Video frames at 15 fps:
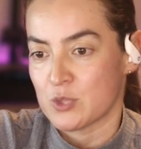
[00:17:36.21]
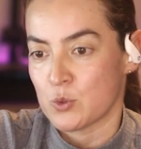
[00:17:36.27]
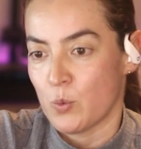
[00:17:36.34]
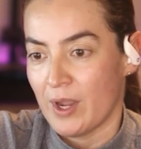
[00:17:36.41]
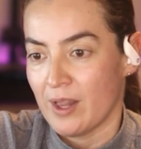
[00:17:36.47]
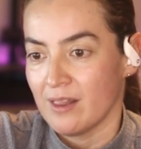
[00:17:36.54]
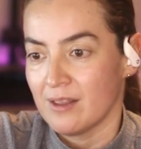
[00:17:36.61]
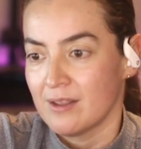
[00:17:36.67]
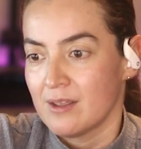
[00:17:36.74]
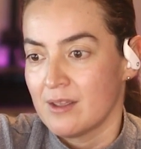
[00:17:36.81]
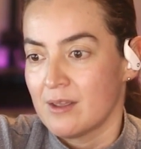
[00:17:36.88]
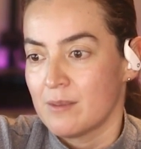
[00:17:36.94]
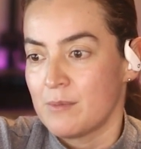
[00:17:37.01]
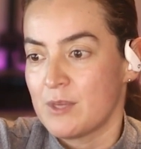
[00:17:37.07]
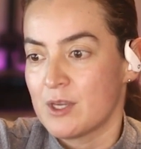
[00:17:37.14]
as well,
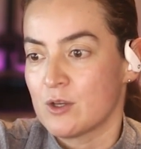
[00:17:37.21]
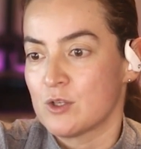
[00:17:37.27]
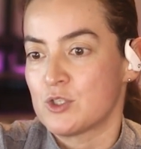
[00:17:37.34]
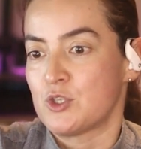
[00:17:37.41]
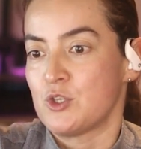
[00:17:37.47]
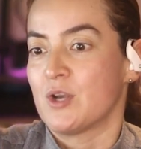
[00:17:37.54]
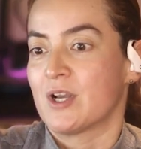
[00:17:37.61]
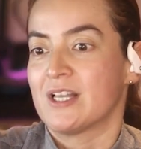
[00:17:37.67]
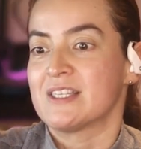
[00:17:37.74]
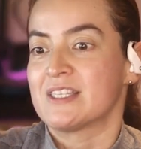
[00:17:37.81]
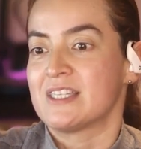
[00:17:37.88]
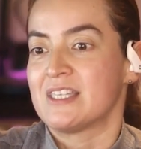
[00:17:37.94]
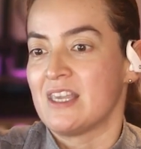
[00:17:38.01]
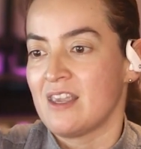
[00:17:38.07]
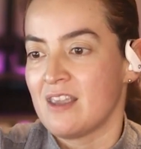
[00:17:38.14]
because you can
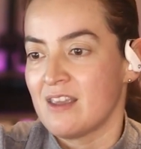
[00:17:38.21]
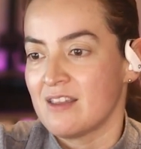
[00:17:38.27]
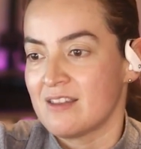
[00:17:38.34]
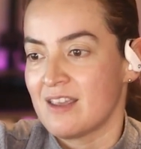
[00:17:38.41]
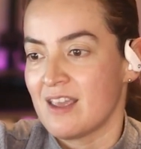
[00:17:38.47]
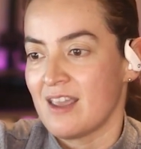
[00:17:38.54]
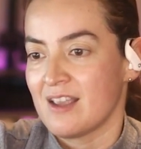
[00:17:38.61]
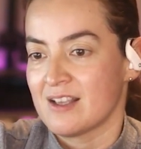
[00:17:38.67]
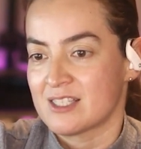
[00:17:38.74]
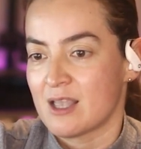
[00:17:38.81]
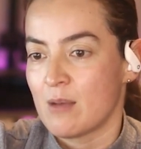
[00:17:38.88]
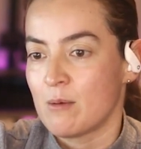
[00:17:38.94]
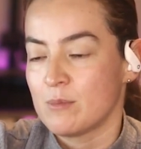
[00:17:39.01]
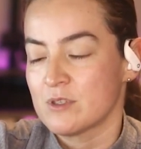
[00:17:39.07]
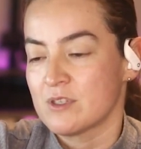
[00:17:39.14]
see the
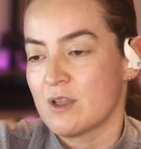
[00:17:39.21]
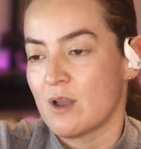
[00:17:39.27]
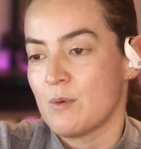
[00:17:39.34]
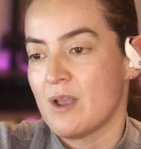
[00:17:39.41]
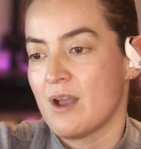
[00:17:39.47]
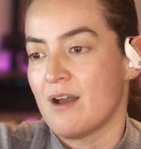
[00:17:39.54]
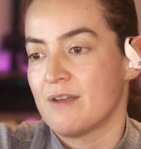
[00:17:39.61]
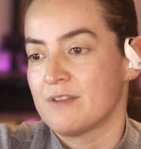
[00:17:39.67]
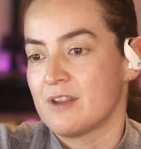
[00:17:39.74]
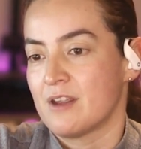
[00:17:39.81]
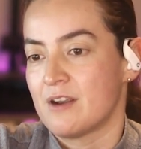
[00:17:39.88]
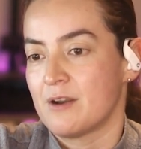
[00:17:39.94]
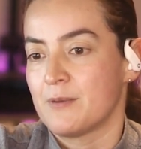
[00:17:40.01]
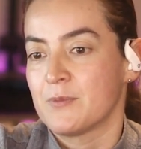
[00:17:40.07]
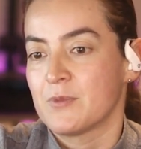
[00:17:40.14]
examples that we have
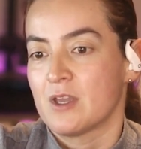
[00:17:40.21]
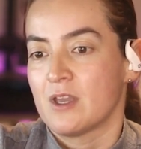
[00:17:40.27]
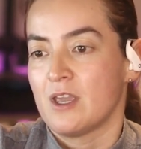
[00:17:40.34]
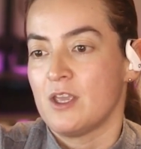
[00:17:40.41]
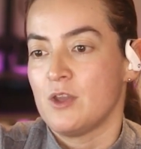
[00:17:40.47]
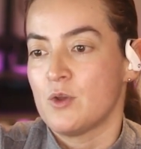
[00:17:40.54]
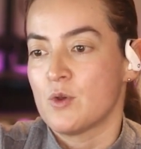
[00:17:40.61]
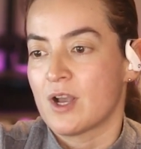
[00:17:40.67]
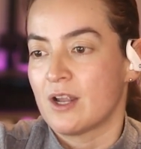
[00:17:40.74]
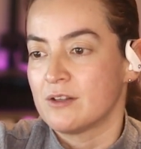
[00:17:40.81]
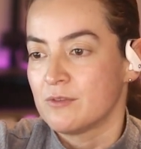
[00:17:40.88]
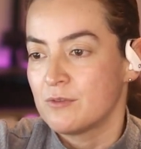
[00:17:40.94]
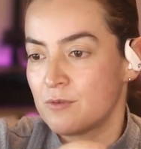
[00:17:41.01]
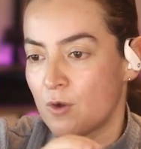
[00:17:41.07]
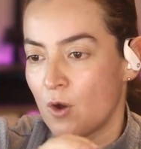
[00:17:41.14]
there, and you
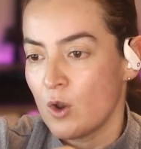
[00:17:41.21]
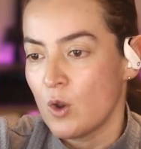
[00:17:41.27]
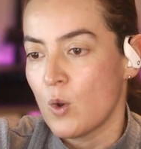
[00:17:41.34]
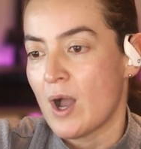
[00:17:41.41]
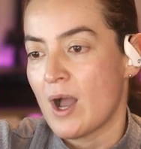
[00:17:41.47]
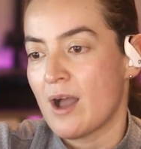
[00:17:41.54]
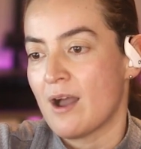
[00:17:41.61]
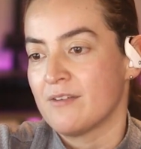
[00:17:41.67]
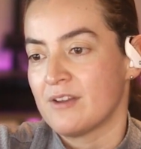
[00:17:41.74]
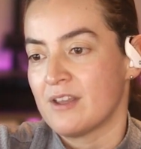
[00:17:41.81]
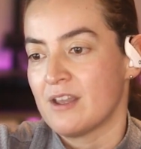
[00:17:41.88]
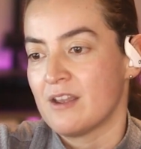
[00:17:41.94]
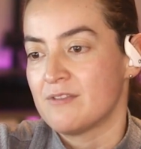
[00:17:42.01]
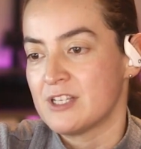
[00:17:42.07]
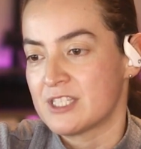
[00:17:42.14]
can follow
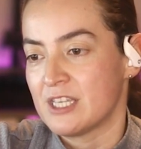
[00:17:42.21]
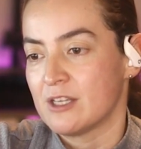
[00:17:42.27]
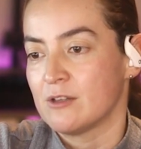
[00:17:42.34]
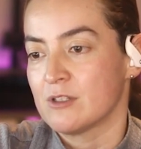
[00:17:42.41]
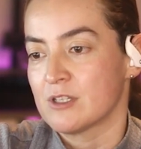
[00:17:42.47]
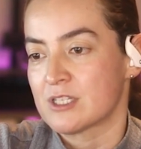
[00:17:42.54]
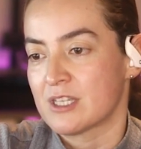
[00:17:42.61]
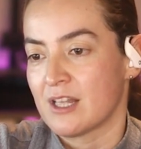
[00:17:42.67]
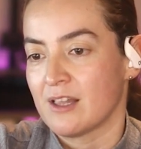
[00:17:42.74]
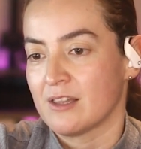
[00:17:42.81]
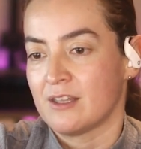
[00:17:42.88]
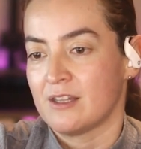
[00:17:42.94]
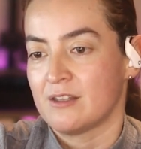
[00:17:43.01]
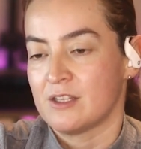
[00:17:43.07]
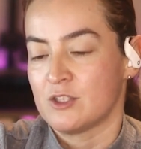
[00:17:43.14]
every single
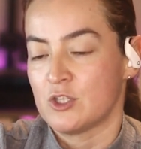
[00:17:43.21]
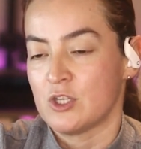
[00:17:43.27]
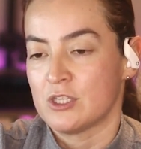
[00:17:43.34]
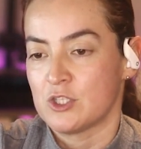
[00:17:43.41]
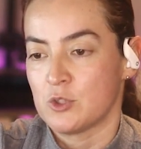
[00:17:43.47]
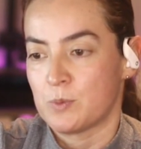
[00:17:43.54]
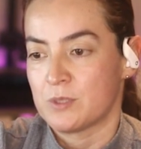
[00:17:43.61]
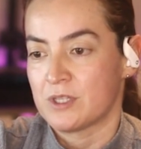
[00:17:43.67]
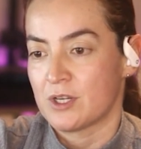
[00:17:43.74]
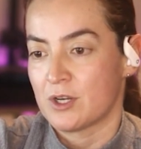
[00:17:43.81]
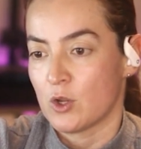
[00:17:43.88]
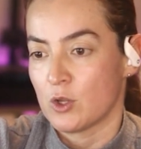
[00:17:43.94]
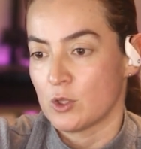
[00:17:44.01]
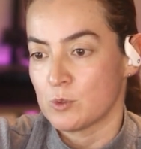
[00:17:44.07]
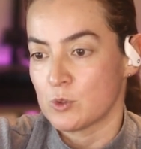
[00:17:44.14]
cell in the Jupyter
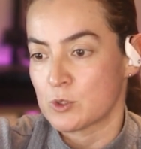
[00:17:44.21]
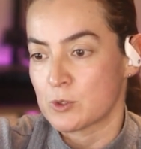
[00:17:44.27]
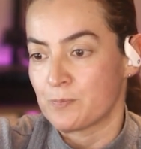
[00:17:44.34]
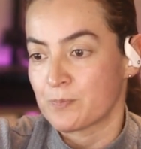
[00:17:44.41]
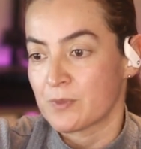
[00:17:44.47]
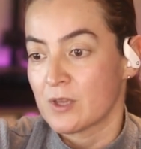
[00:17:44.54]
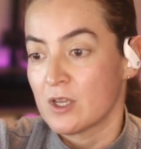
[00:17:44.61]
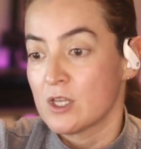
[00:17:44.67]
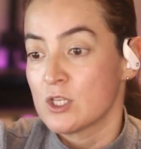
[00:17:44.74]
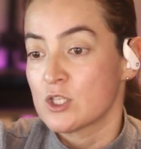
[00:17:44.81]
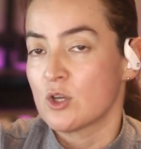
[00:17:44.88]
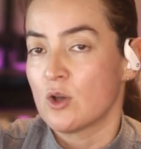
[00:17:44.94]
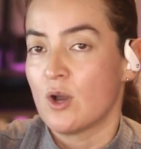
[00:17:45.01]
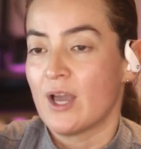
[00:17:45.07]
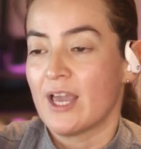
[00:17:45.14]
notebooks.
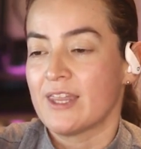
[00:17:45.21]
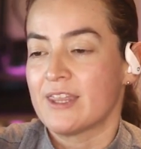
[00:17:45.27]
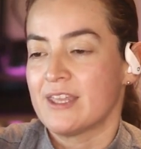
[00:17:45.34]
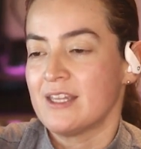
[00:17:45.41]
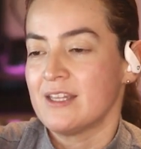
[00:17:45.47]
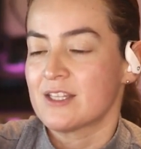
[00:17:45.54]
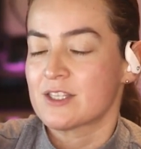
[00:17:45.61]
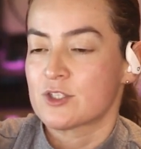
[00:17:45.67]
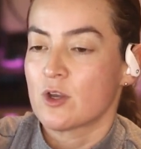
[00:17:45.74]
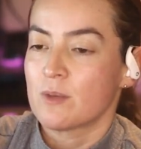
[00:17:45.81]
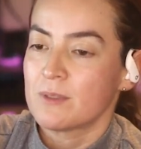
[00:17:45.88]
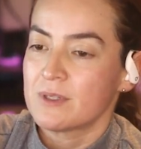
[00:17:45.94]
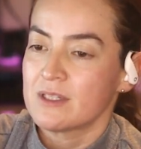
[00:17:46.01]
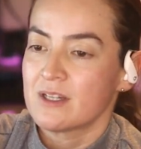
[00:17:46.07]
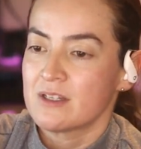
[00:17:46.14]
So I think that
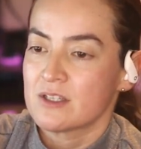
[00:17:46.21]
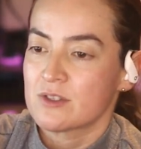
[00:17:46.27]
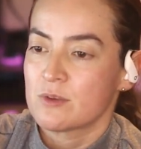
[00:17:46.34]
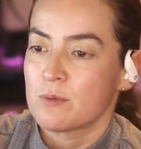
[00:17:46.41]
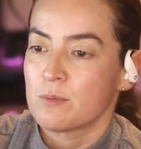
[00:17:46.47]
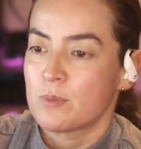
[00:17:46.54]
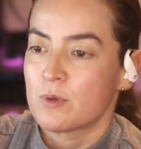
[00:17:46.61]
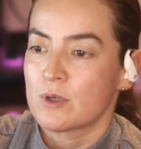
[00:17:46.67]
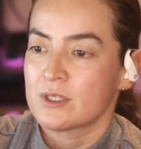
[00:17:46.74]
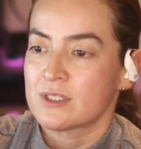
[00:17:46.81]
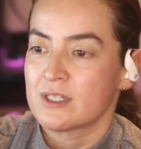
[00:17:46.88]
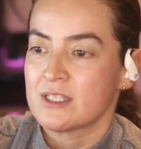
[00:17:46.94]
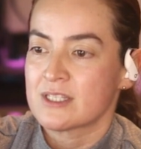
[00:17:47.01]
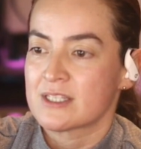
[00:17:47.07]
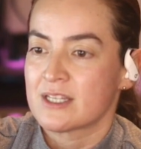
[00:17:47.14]
something that is
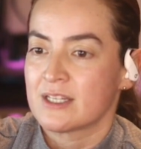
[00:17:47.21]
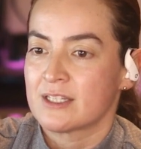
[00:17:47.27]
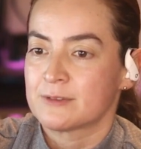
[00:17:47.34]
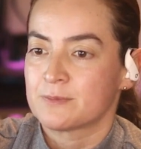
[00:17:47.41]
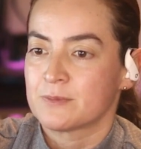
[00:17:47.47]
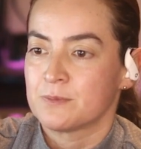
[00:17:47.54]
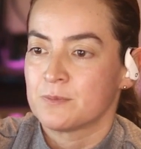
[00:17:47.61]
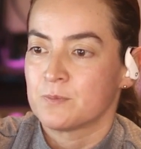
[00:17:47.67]
important is that